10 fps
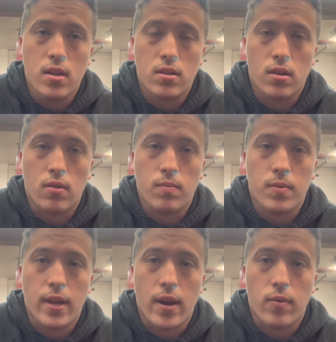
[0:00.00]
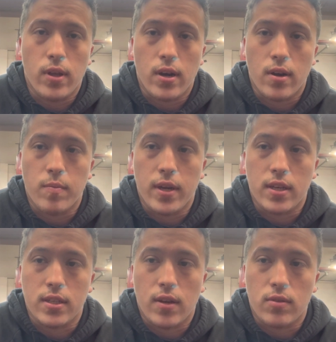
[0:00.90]
So, and that really hurt me
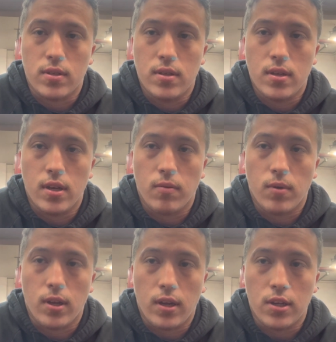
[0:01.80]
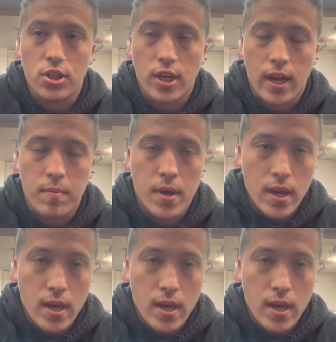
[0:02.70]
because I was in a really good shape.